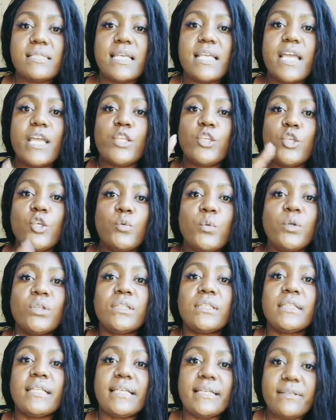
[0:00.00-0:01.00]
and you will
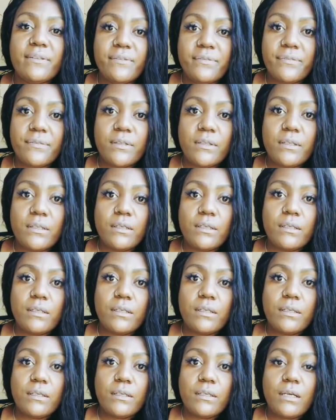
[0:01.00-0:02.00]
live
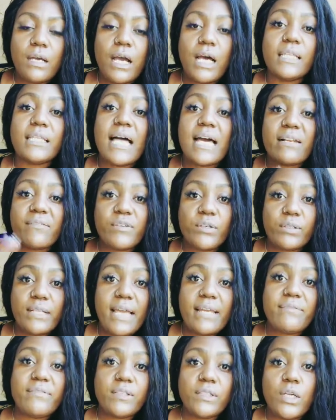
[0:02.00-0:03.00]
a lot of your
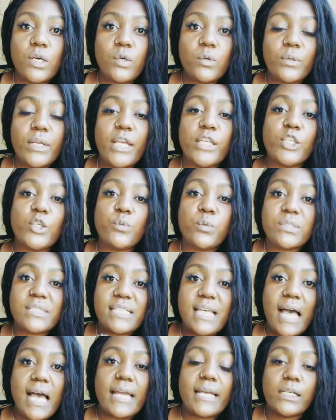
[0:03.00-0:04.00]
life alone and you will
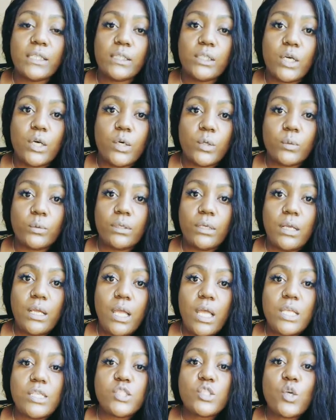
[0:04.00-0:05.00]
die alone.
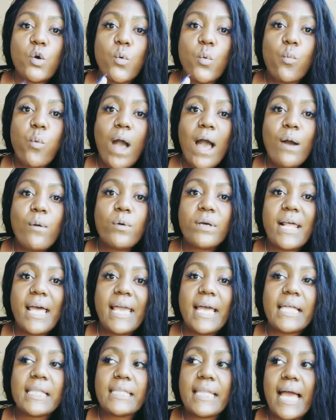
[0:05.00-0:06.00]
So why would I
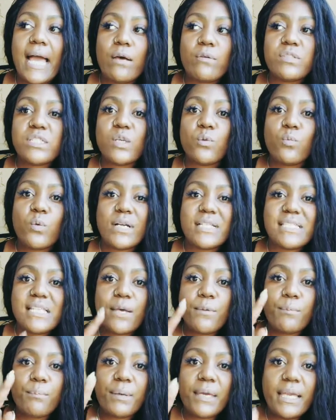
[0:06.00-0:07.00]
allow someone's
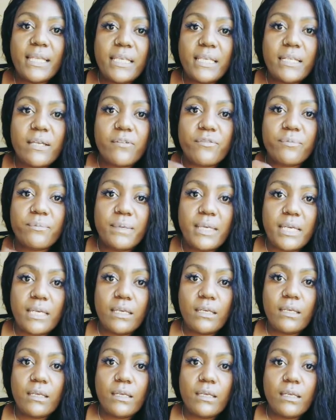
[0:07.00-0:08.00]
opinion of me,
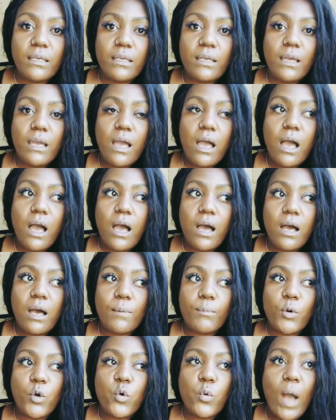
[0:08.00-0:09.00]

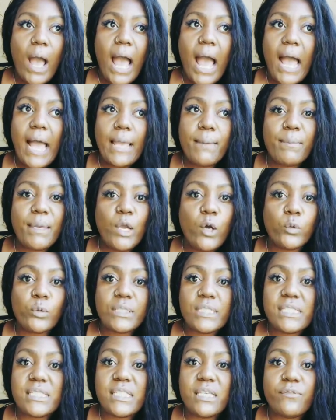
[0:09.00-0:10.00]
who I may only
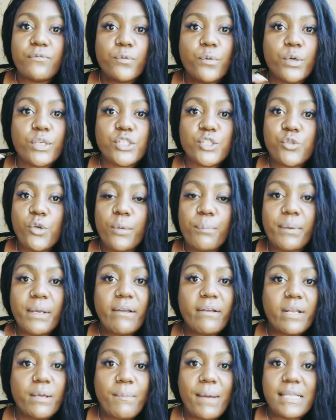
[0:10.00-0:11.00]
see for a short
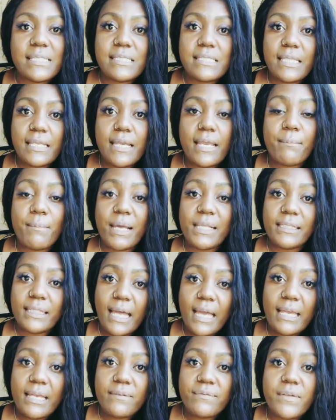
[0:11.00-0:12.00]
period in my
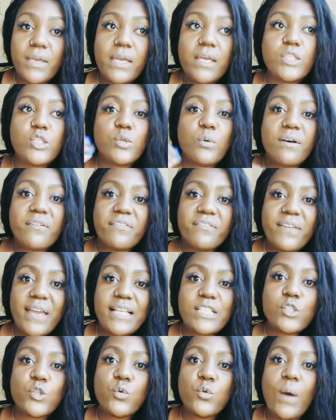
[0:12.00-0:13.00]
life, to
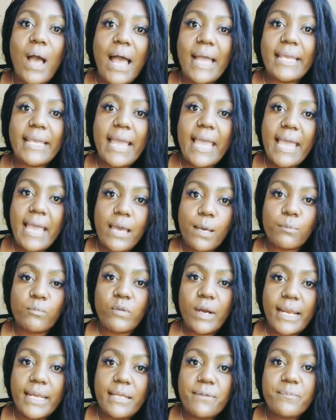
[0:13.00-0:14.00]
affect who I am,
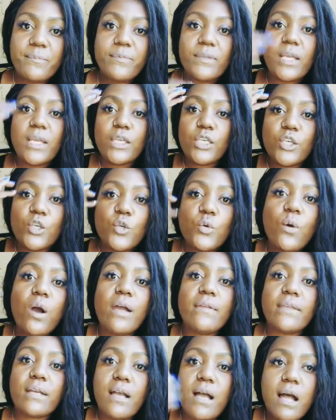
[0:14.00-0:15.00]
right? You
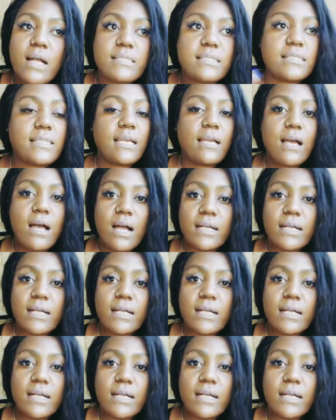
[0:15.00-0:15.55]
are the constant.